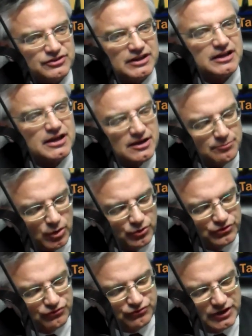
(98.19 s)
that
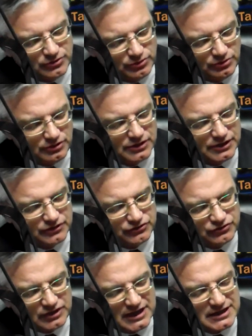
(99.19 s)
both the federal
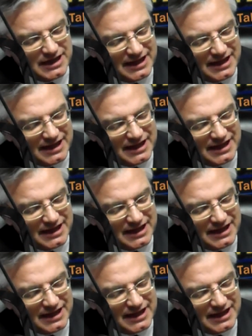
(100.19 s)
state,